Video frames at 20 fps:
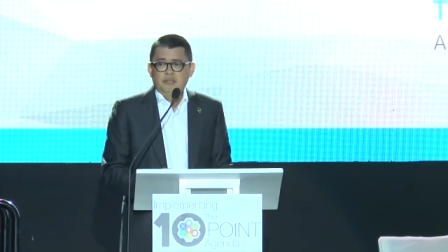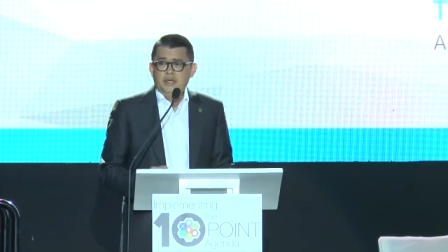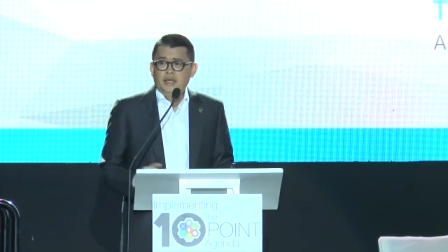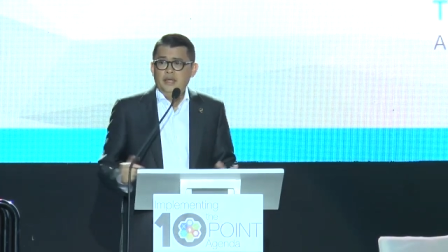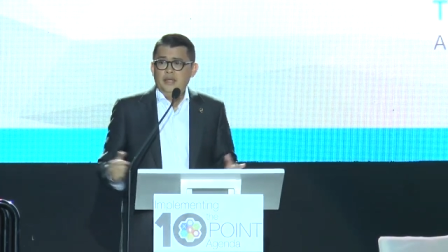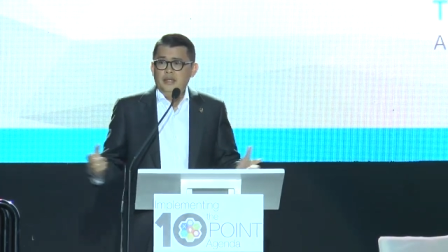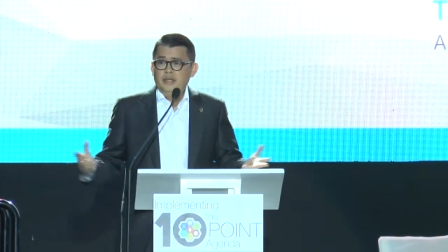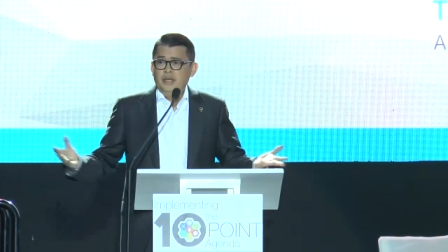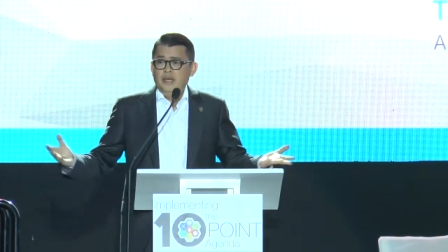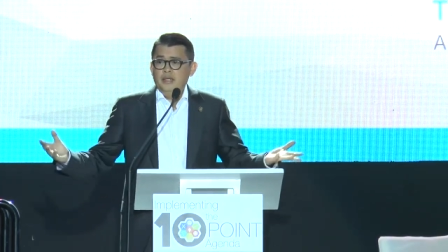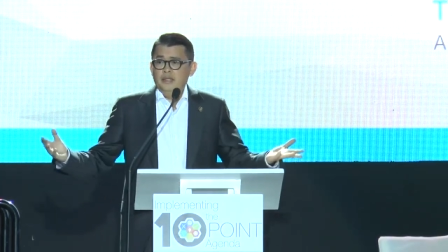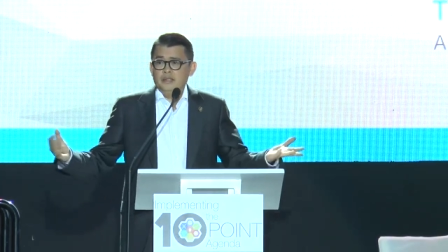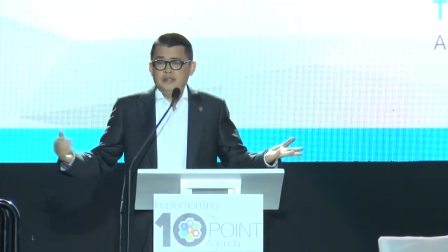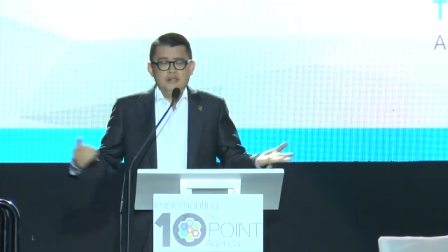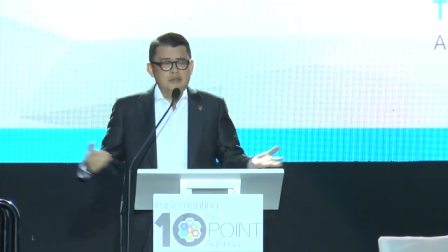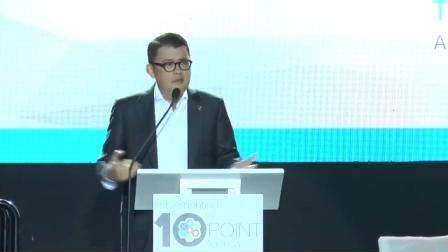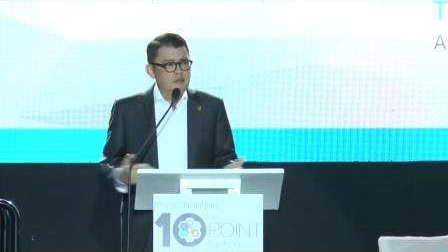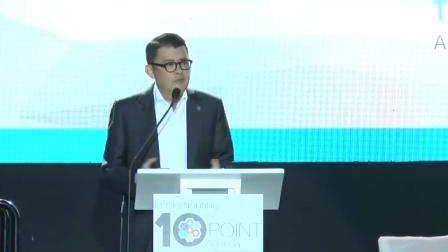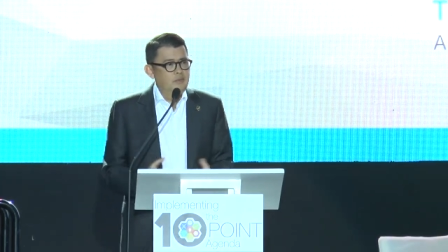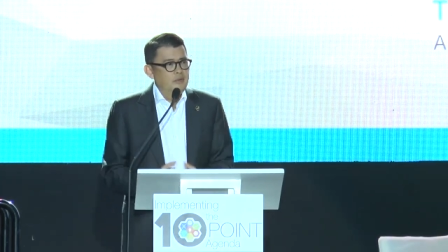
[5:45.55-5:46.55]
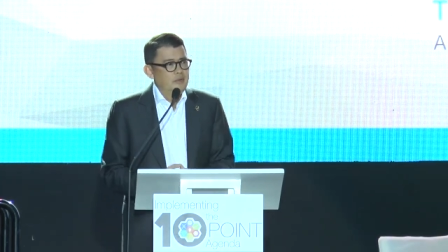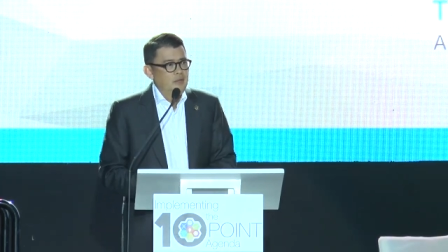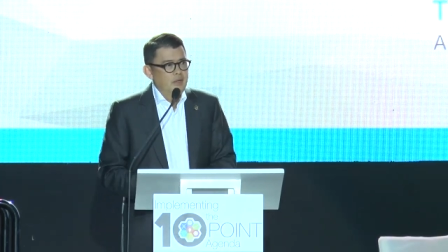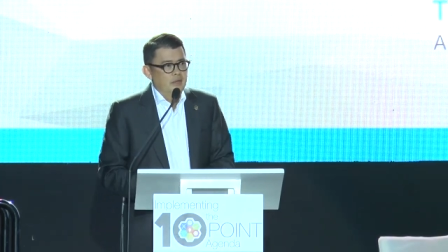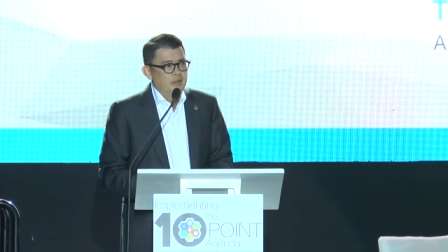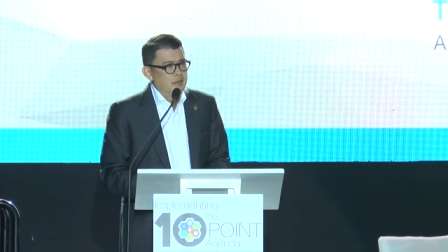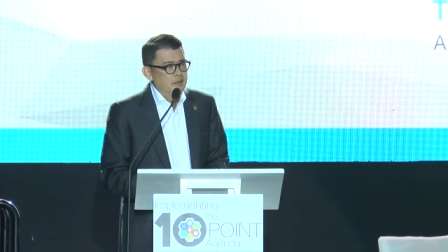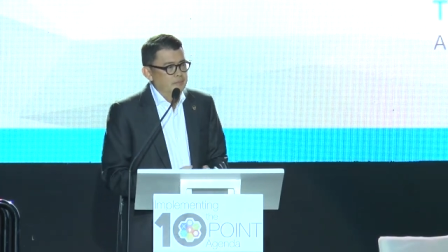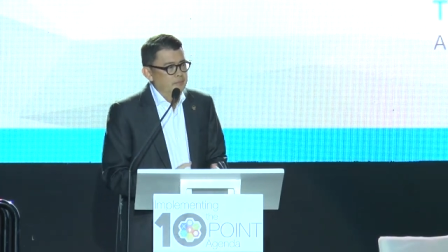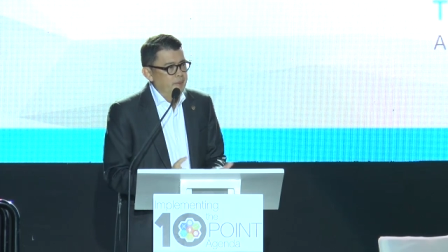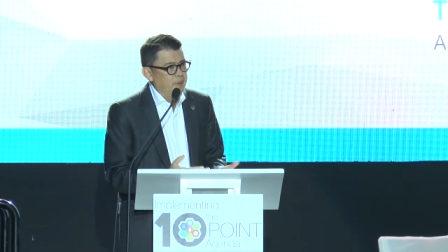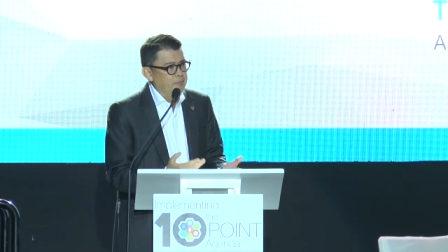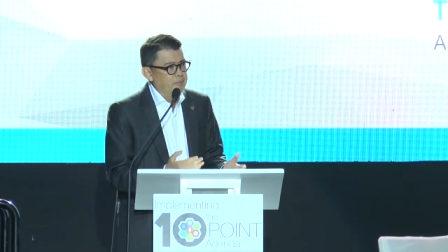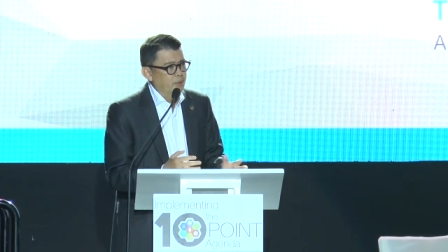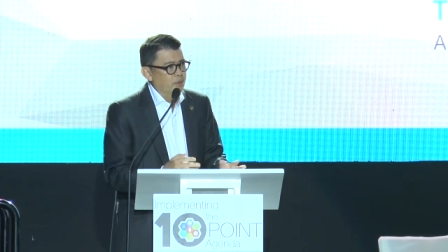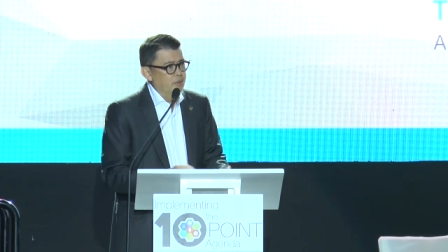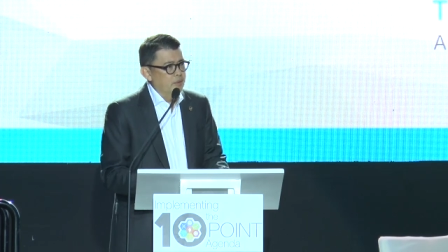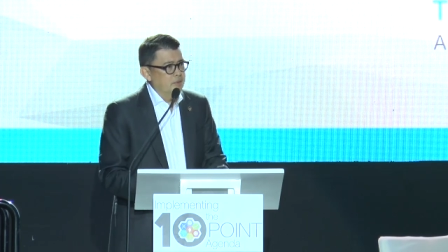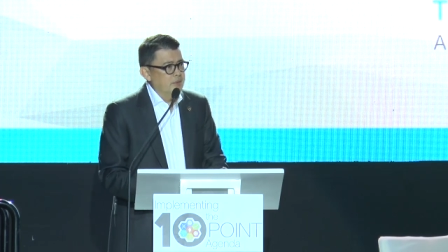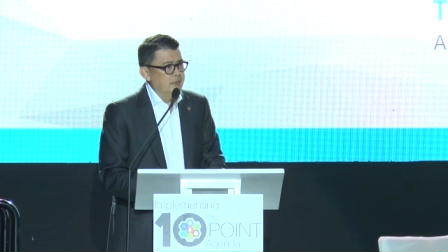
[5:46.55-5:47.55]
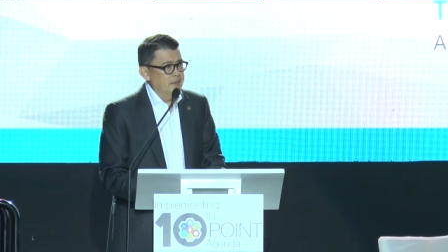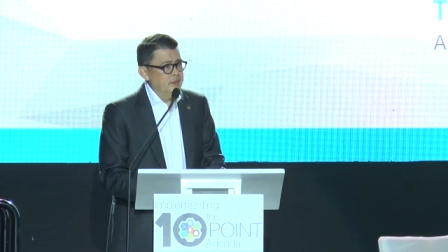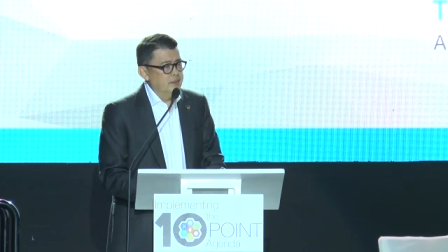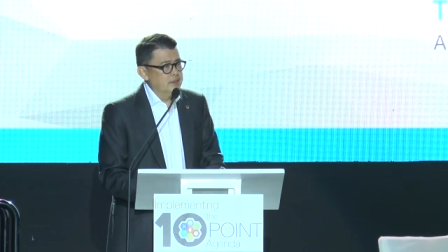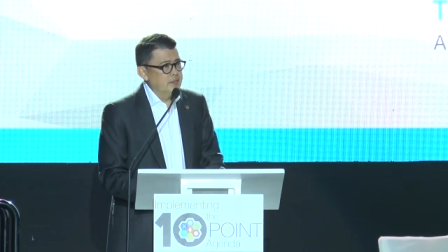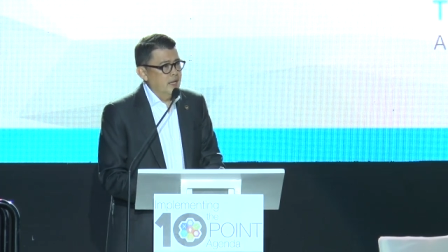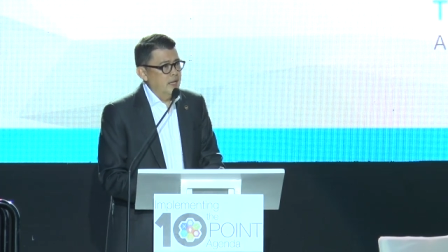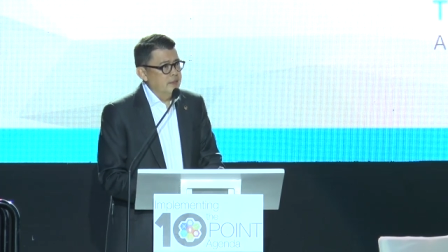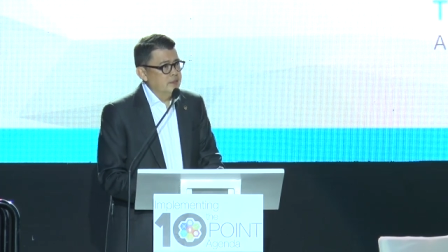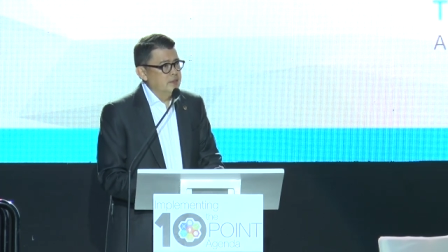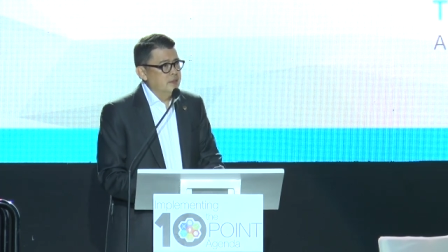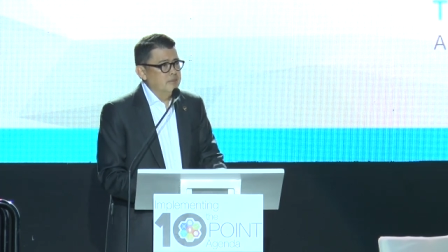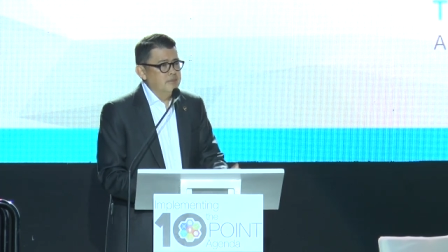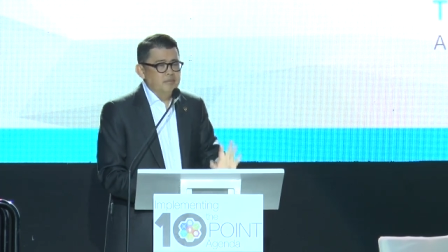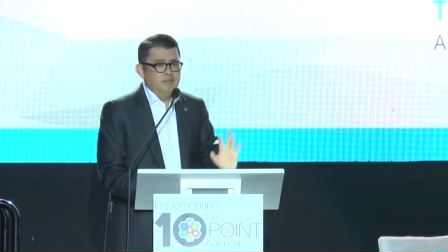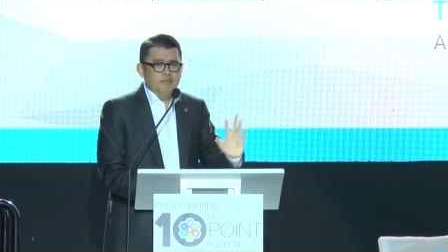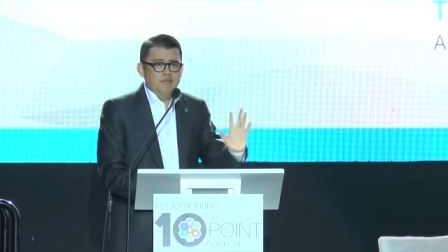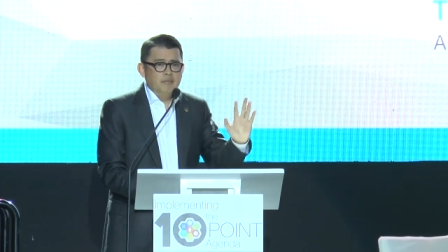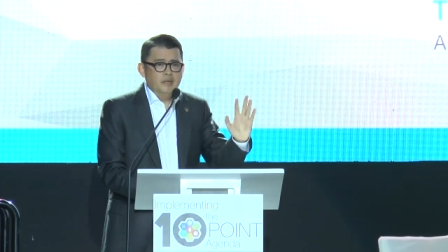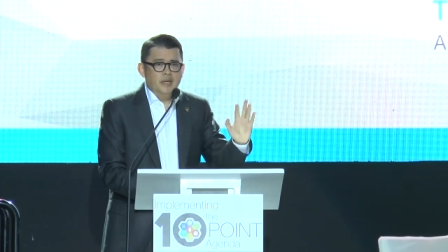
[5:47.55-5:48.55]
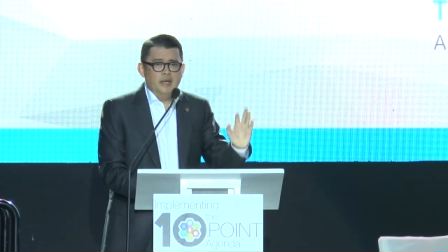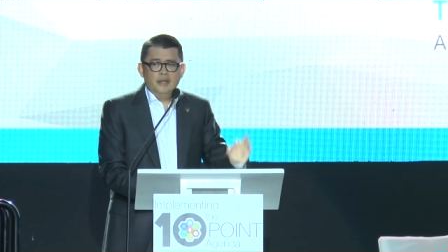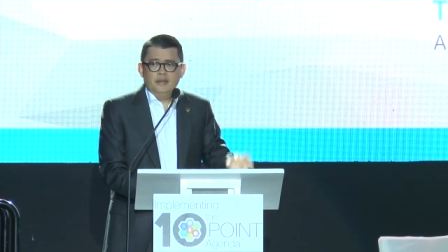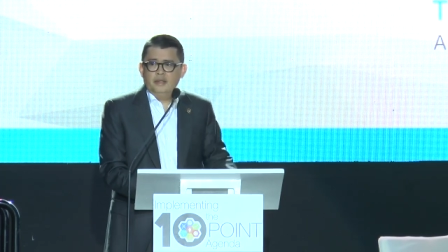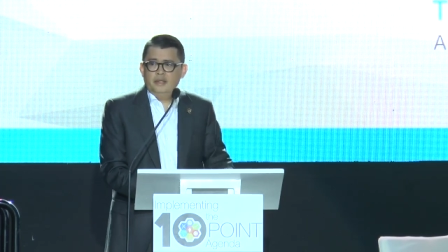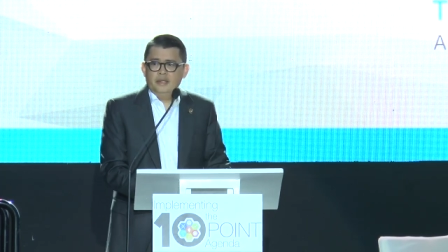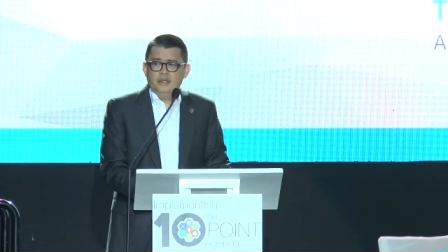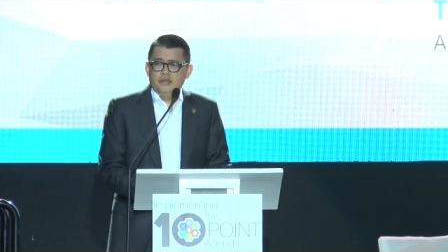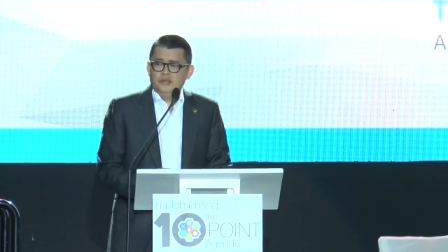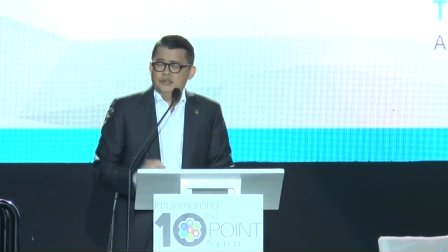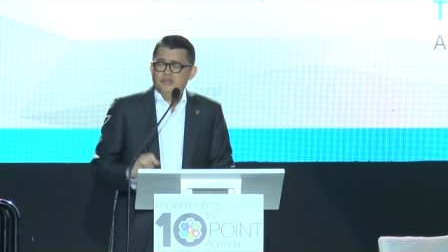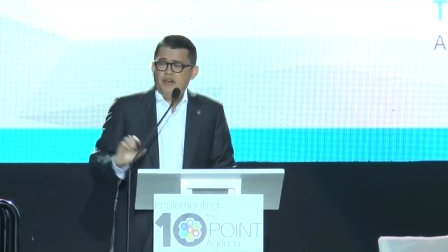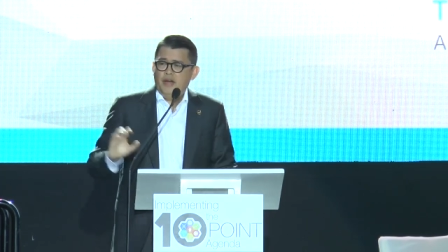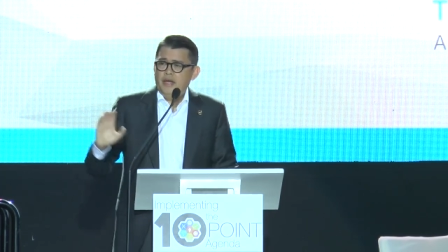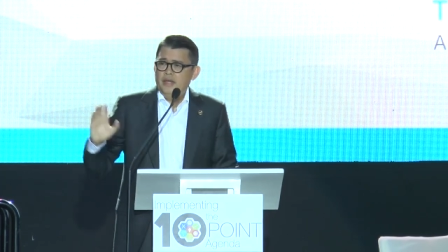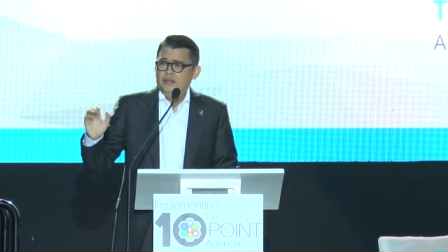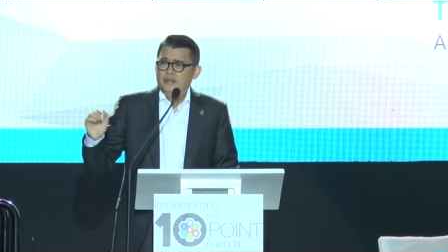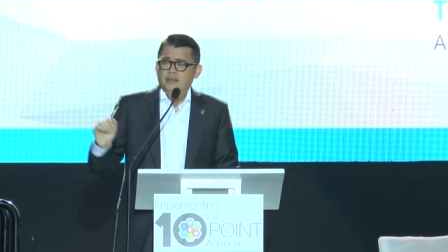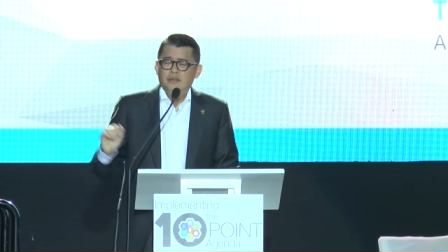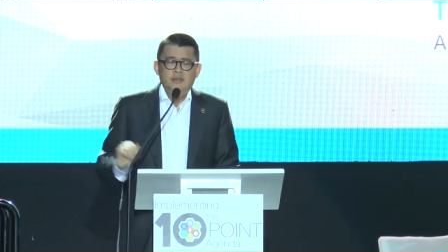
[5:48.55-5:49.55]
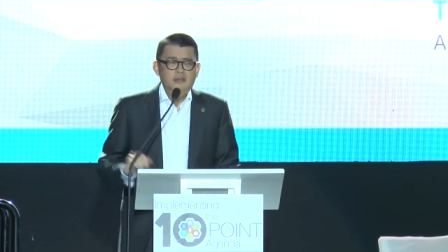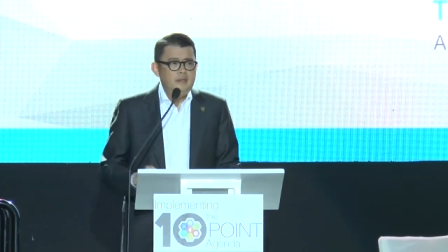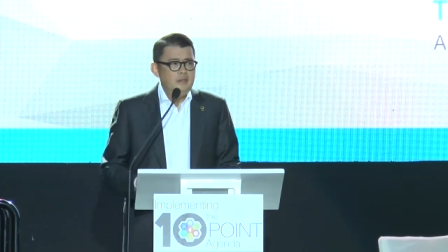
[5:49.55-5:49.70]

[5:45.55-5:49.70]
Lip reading: The Indians, people criticize them. I think it's fine.